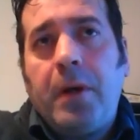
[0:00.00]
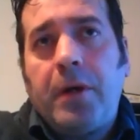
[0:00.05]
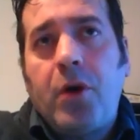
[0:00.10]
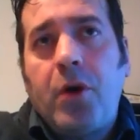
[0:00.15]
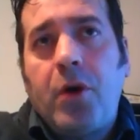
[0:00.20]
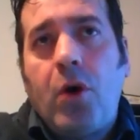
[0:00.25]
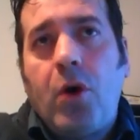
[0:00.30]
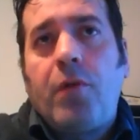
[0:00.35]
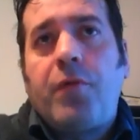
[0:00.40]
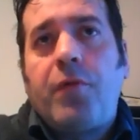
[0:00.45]

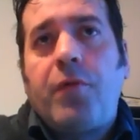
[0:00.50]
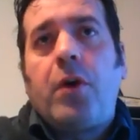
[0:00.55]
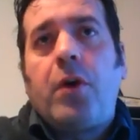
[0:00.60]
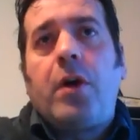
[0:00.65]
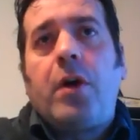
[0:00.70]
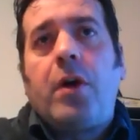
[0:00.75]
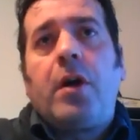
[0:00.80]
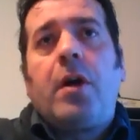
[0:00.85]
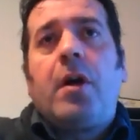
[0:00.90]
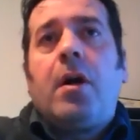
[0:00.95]
go
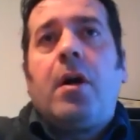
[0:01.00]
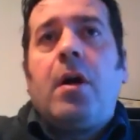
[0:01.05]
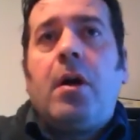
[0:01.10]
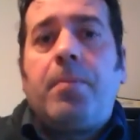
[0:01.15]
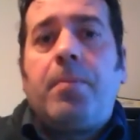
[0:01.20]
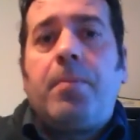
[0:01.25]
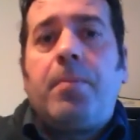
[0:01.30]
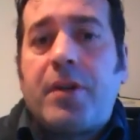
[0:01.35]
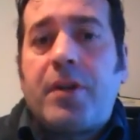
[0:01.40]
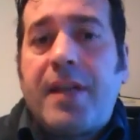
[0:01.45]
for
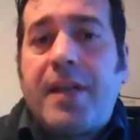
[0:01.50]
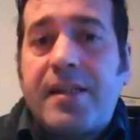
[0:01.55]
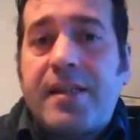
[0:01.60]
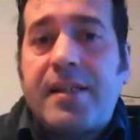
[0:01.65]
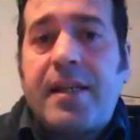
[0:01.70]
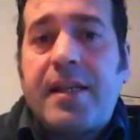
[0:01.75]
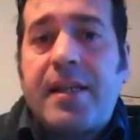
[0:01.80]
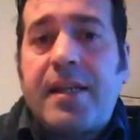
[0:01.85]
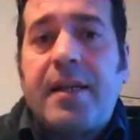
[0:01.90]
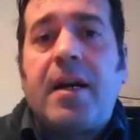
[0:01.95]

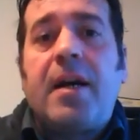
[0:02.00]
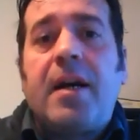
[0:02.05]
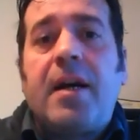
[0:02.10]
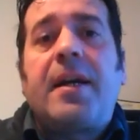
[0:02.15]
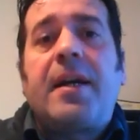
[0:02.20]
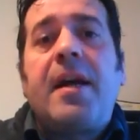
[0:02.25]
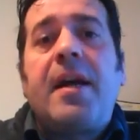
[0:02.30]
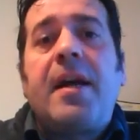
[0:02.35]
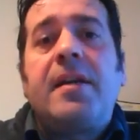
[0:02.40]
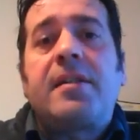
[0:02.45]
protesting
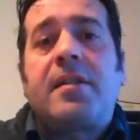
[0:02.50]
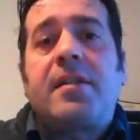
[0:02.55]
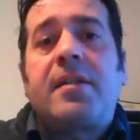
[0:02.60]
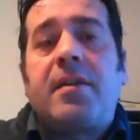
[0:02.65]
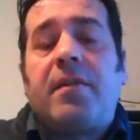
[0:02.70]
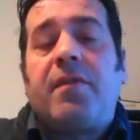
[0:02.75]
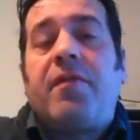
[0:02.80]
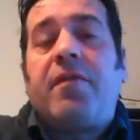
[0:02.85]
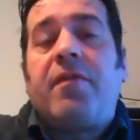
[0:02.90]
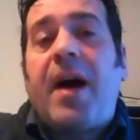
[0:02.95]
against
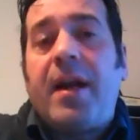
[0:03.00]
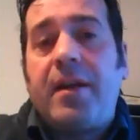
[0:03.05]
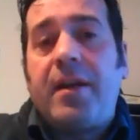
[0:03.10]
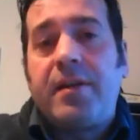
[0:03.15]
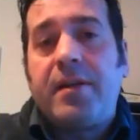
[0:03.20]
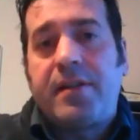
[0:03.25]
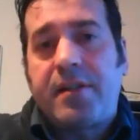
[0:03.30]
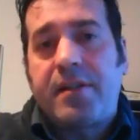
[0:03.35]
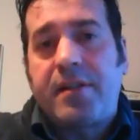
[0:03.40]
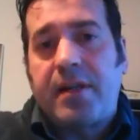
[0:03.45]

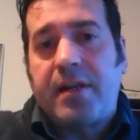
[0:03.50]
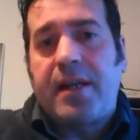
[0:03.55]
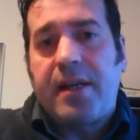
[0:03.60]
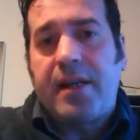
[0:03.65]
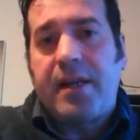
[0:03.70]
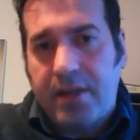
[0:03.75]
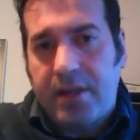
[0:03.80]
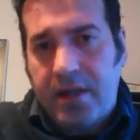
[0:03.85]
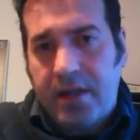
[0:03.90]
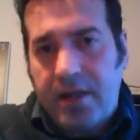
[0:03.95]
violence
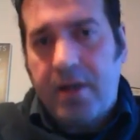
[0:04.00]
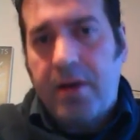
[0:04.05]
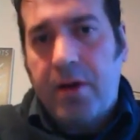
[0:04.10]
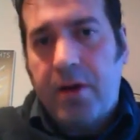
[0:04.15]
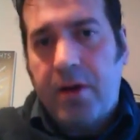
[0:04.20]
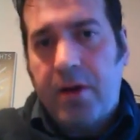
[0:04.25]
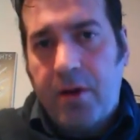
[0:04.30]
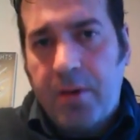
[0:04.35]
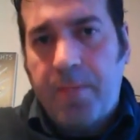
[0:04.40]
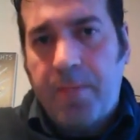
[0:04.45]

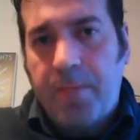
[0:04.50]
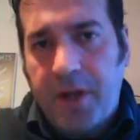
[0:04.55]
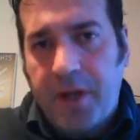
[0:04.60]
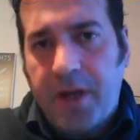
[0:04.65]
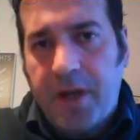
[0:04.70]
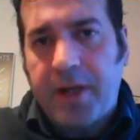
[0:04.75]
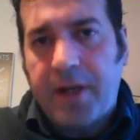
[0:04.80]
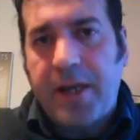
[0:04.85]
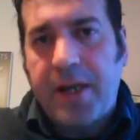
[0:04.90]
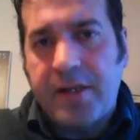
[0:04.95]

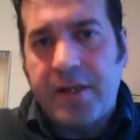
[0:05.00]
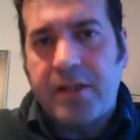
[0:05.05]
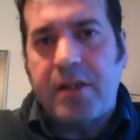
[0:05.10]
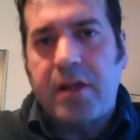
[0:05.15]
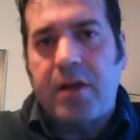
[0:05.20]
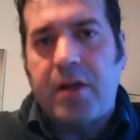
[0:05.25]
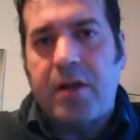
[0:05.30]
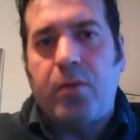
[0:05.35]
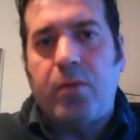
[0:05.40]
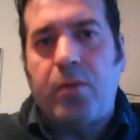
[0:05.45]

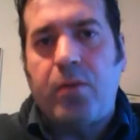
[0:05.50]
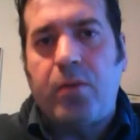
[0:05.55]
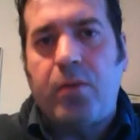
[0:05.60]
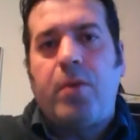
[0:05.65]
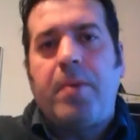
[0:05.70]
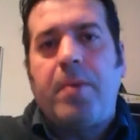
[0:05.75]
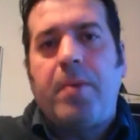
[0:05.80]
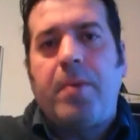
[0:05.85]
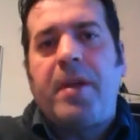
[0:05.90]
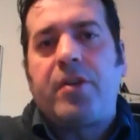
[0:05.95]
against
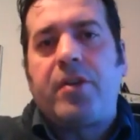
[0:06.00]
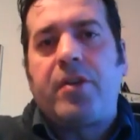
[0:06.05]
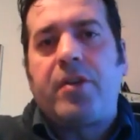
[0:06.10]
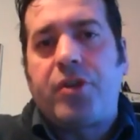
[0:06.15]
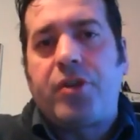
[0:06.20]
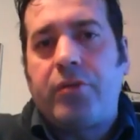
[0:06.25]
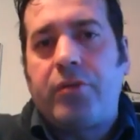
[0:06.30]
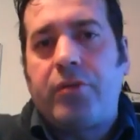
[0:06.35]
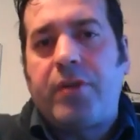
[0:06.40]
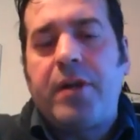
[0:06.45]
women and
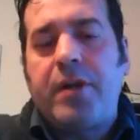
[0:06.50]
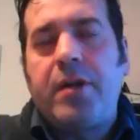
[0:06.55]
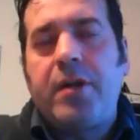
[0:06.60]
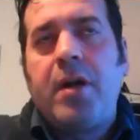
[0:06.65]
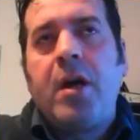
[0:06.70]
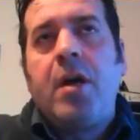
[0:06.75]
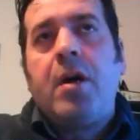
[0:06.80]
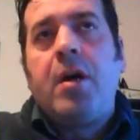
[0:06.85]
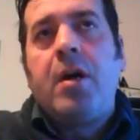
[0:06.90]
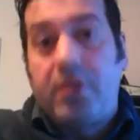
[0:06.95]

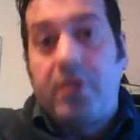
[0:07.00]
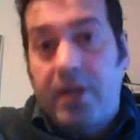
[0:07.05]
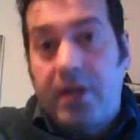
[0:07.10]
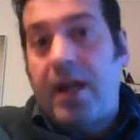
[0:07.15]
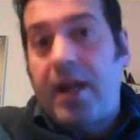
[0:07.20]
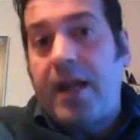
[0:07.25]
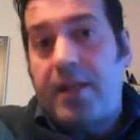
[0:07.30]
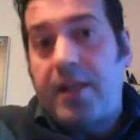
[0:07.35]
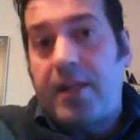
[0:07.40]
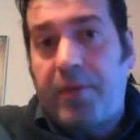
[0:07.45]
children
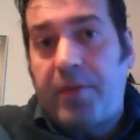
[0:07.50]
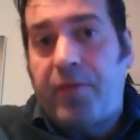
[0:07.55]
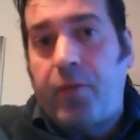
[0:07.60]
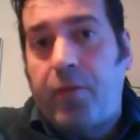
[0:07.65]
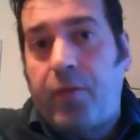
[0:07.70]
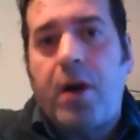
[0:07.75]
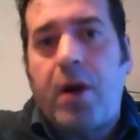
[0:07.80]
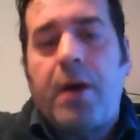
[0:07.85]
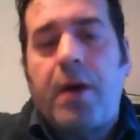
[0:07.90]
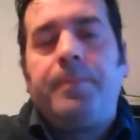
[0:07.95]
the night
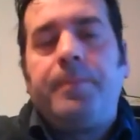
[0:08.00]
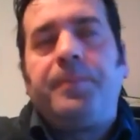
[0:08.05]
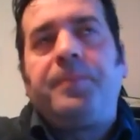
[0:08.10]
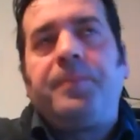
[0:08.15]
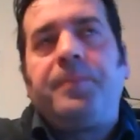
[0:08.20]
before,